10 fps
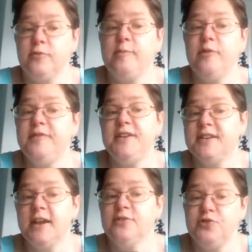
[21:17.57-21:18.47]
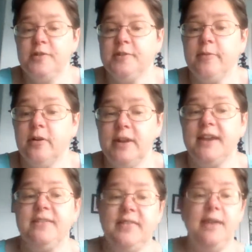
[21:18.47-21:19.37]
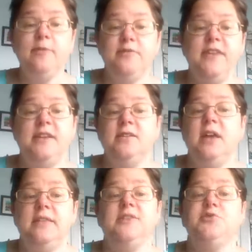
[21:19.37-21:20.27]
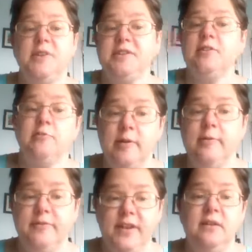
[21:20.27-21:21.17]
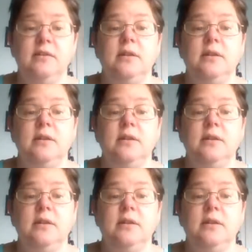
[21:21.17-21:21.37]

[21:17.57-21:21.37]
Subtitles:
We moved in together 2 weeks apart. Like they moved in and then 2 weeks later we moved in.